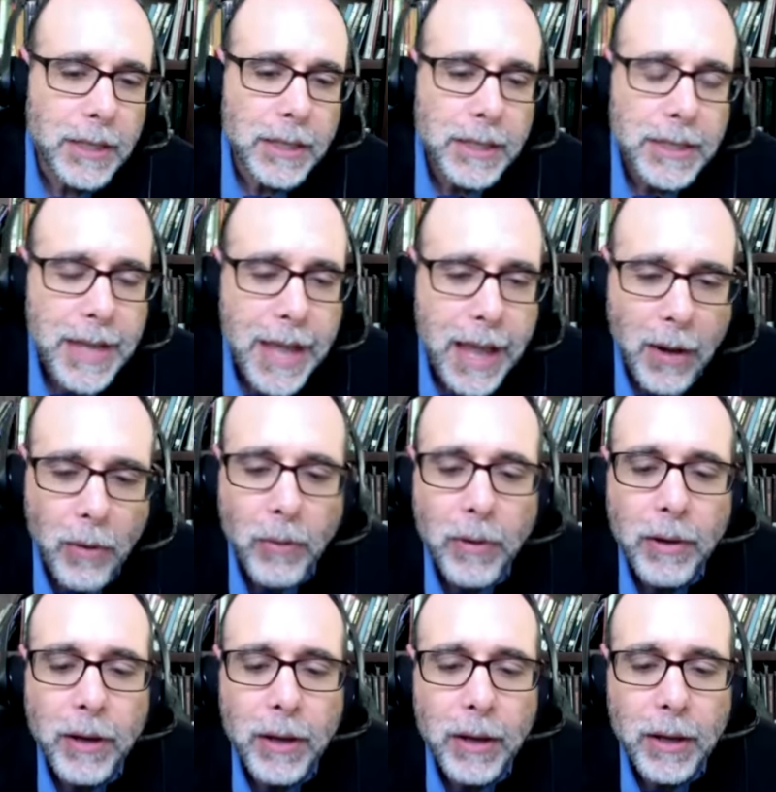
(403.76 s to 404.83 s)
Now,
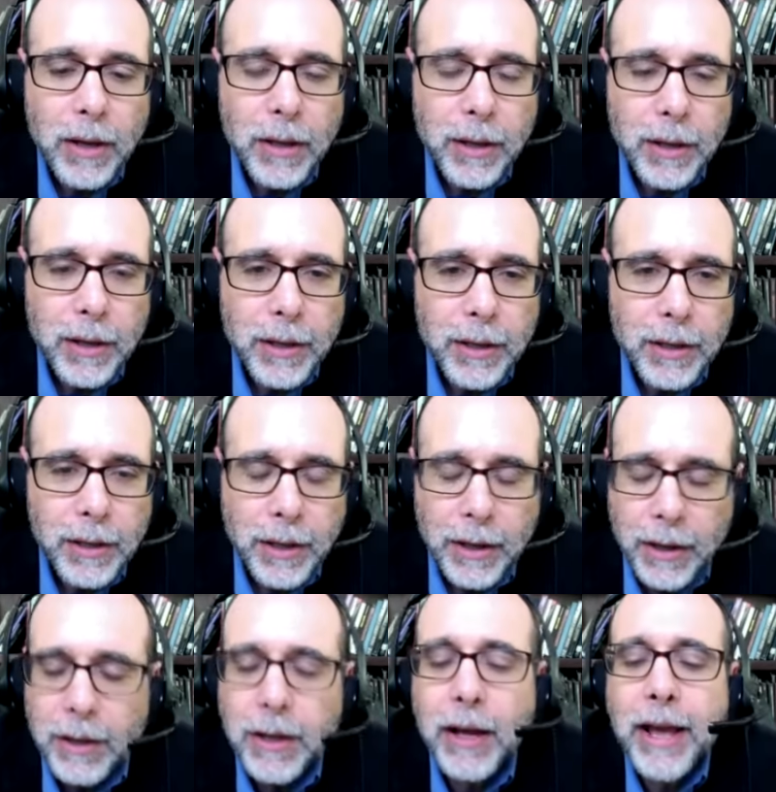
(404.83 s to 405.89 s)

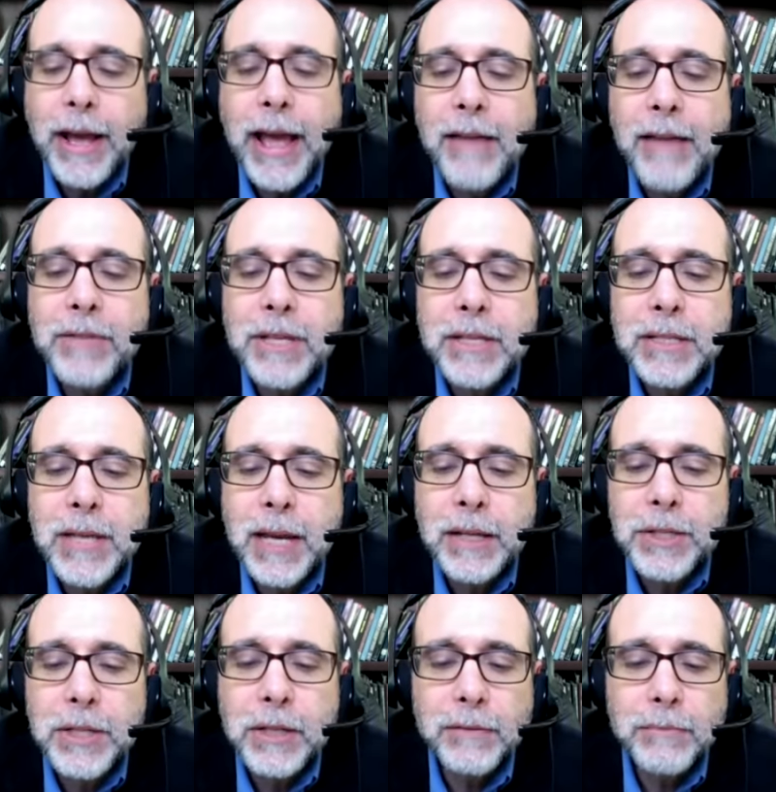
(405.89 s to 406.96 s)
I have this
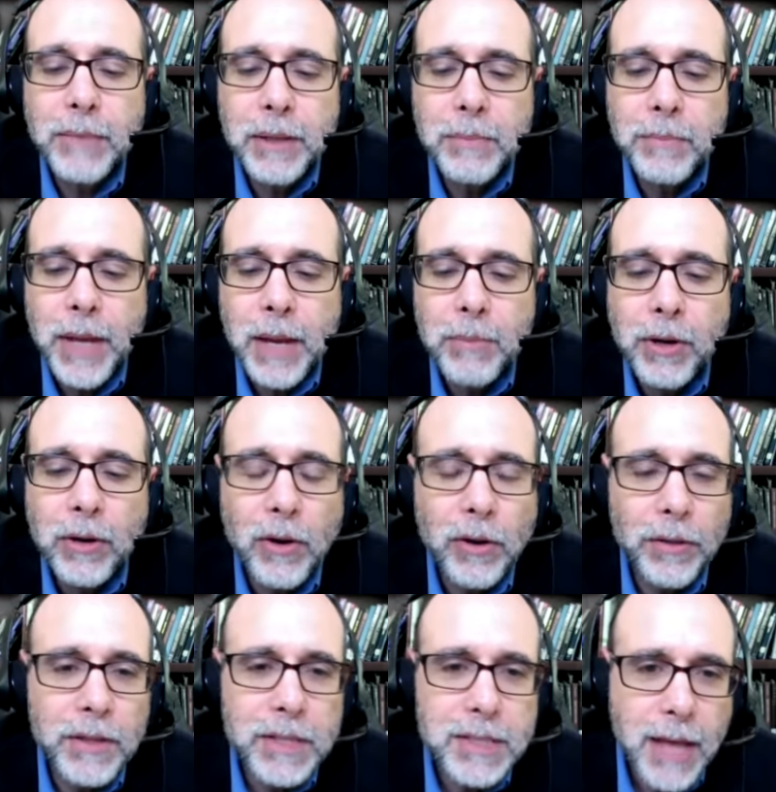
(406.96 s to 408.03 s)
section of my paper
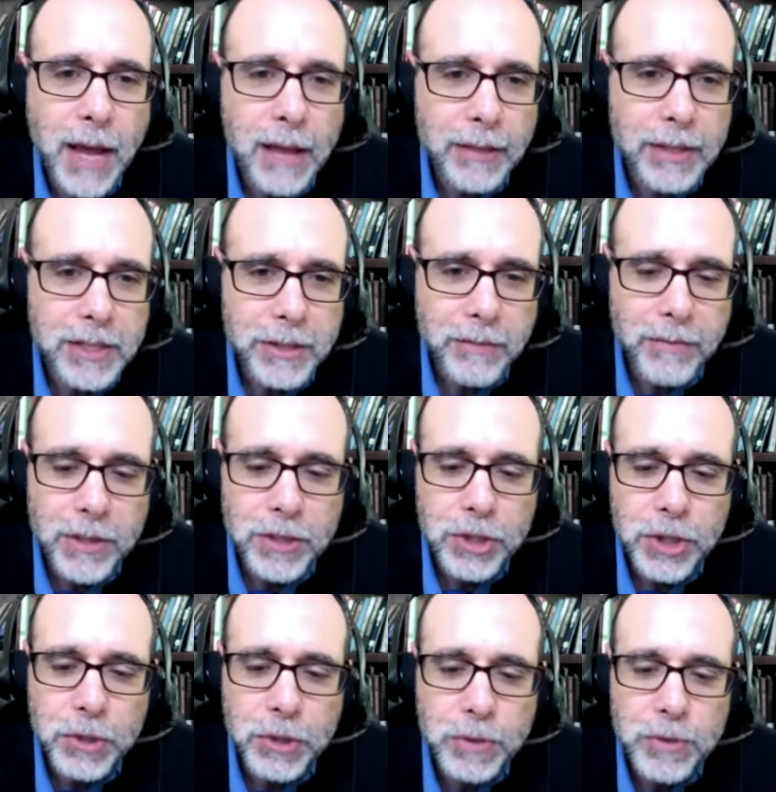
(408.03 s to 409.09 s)
called The Silence of the
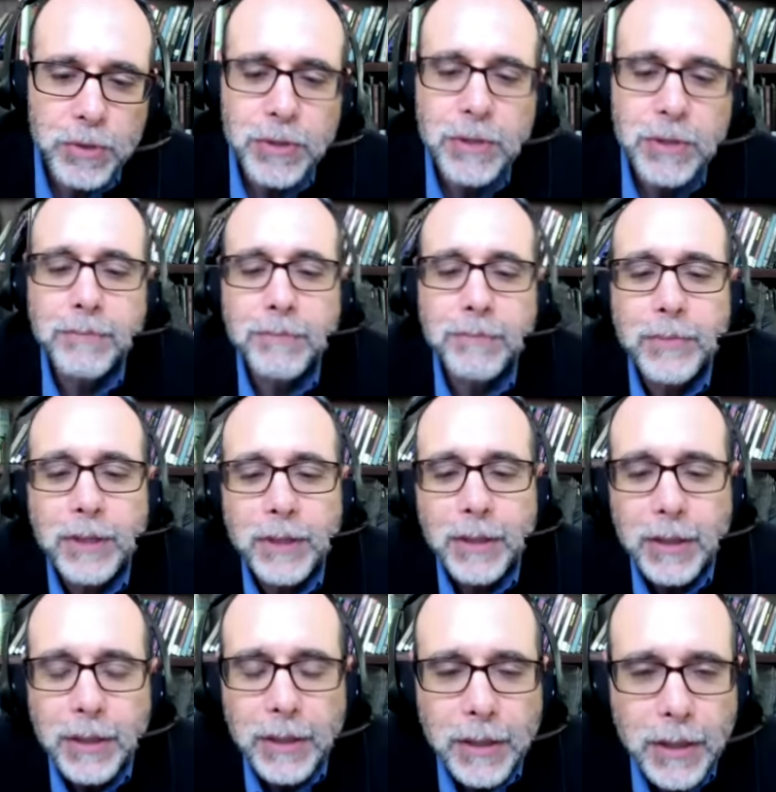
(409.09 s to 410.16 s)
Jews.
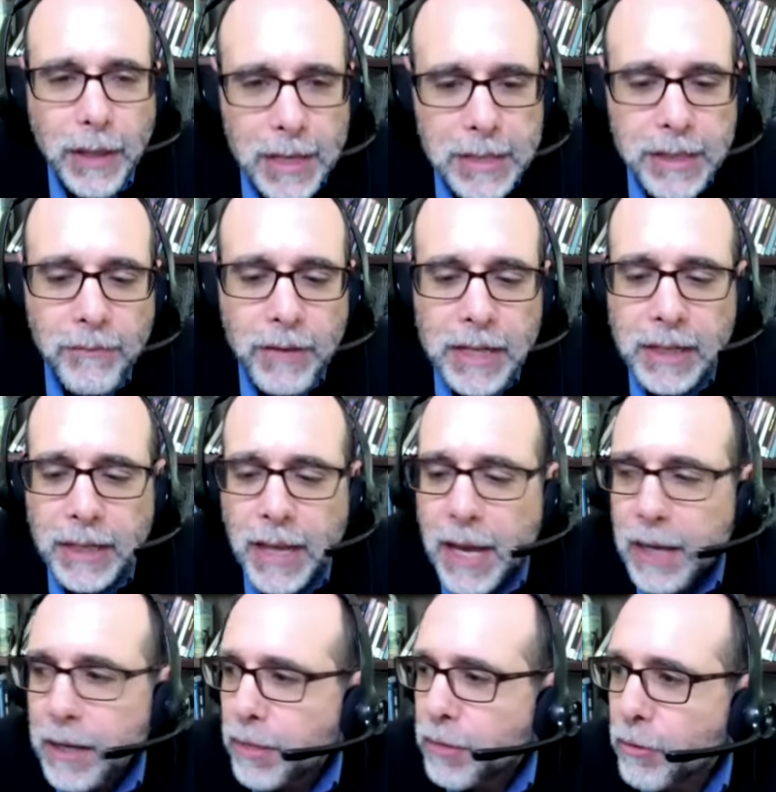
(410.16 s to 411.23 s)
As I've
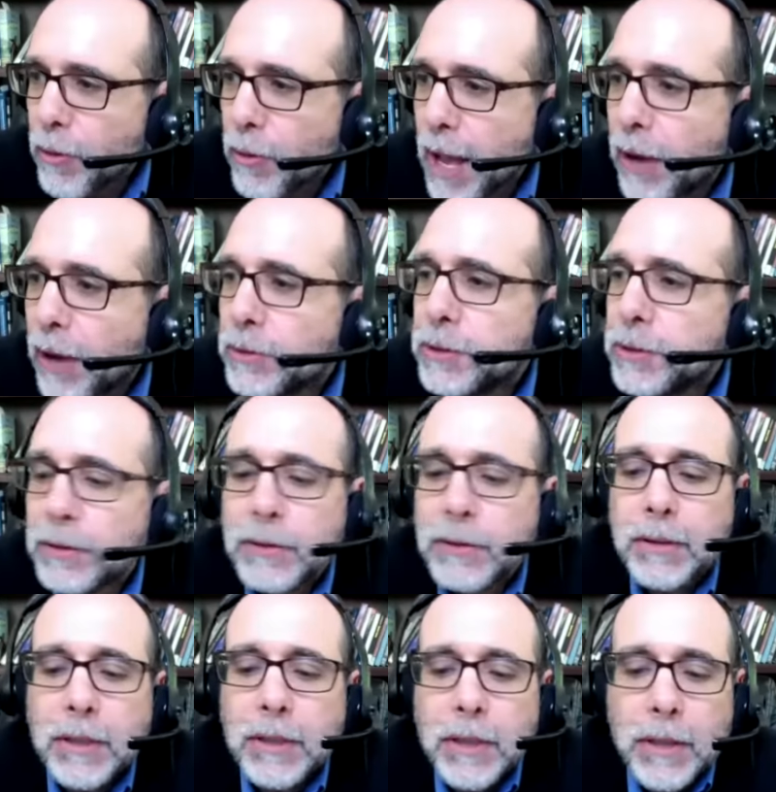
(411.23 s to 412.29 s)
indicated throughout,
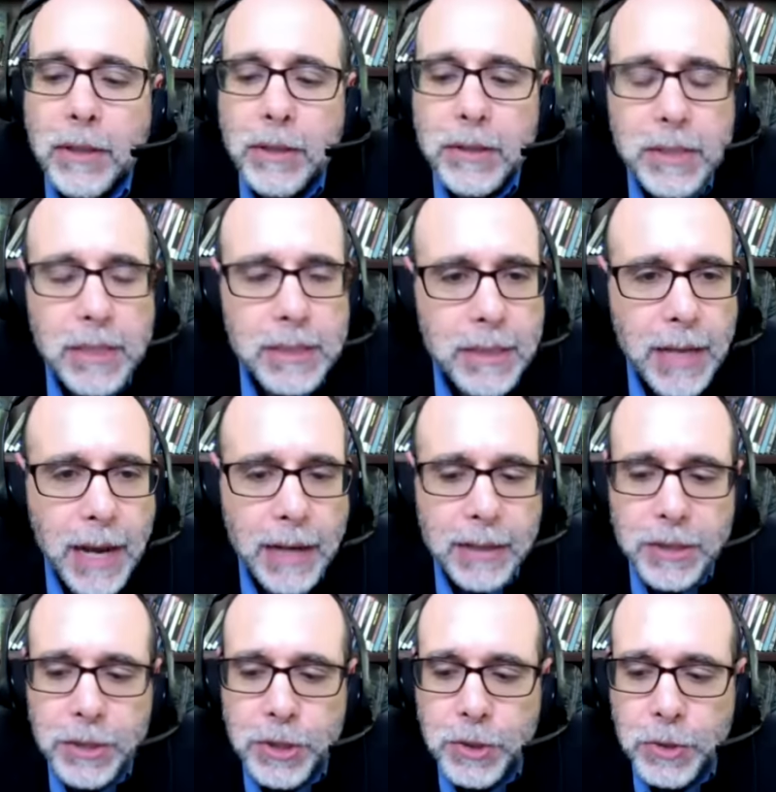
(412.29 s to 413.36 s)

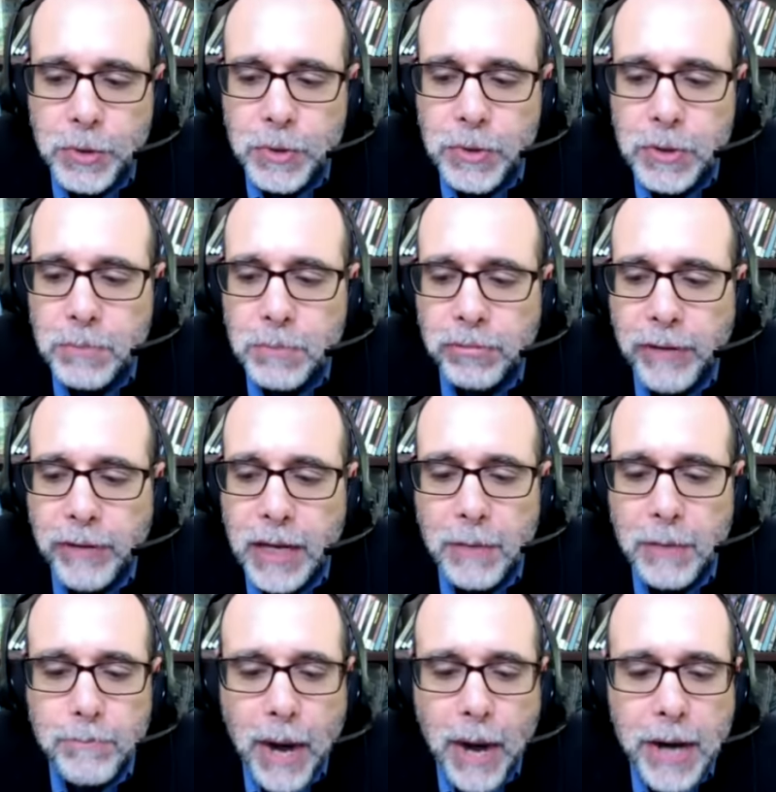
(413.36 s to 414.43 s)
Cincinnati's Jews played a
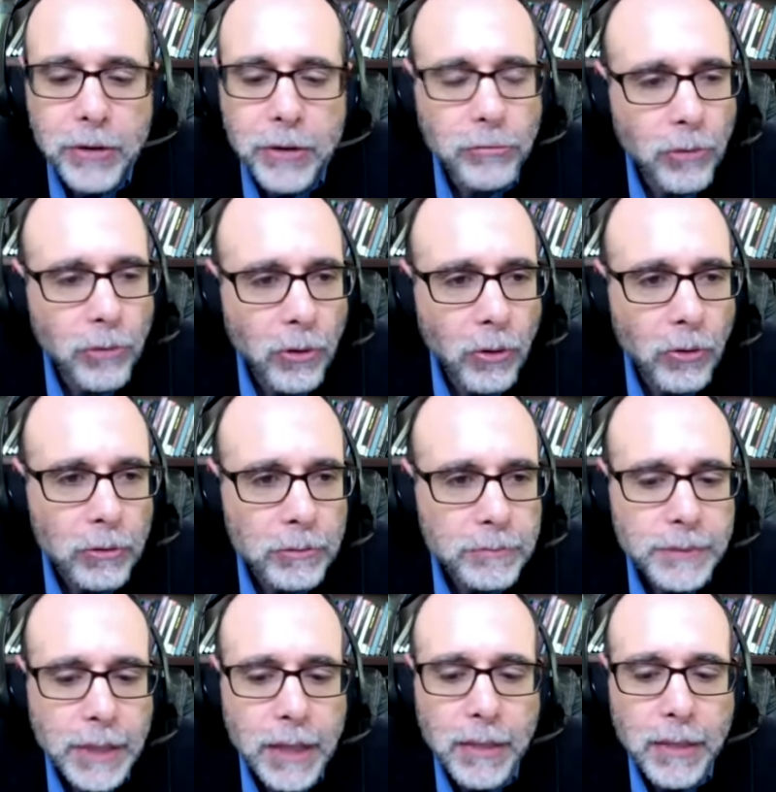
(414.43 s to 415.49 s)
minor role
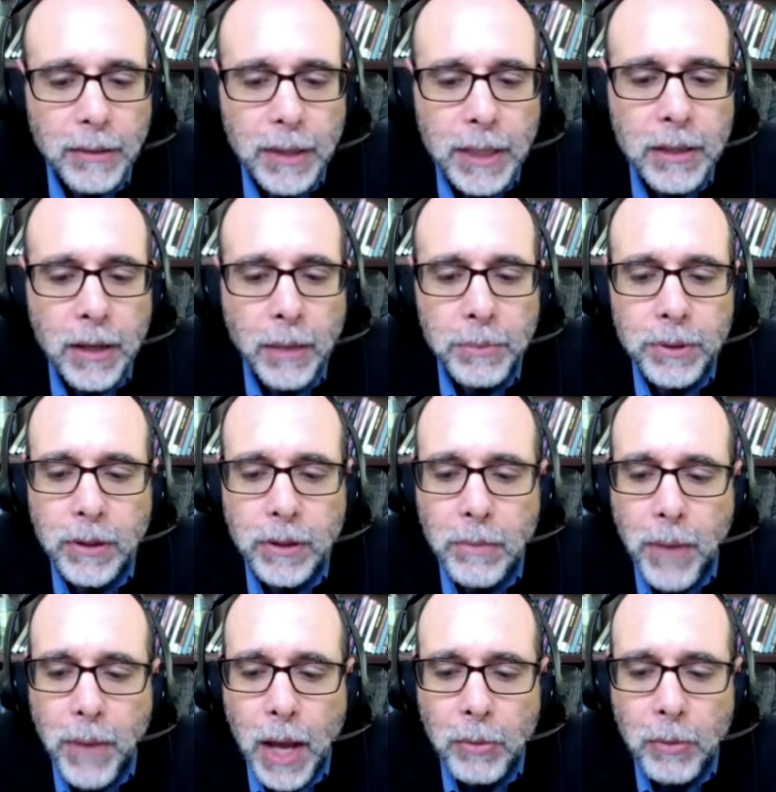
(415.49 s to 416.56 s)
in the lead up to the
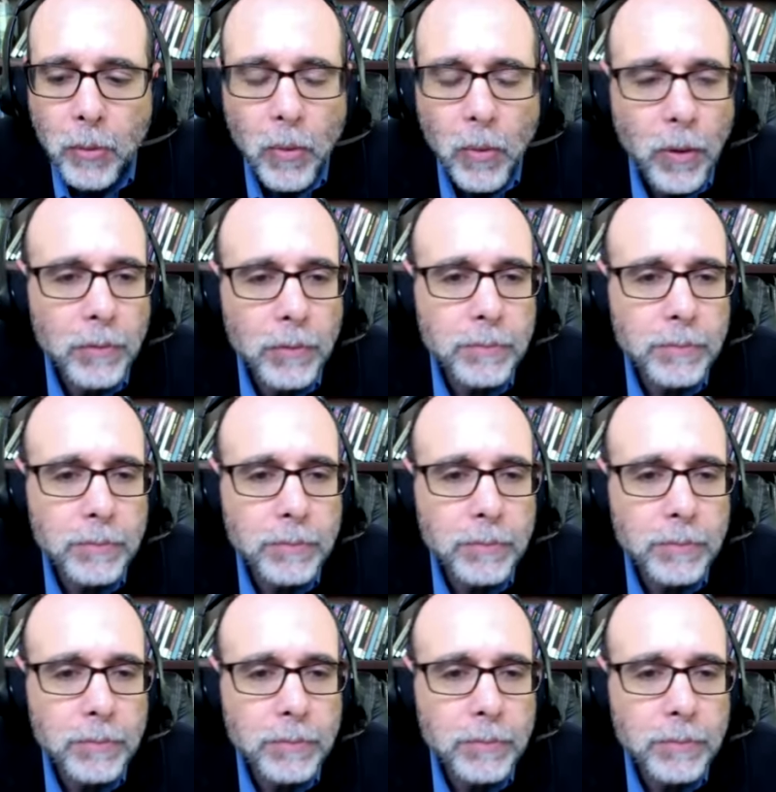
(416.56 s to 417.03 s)
Bible War.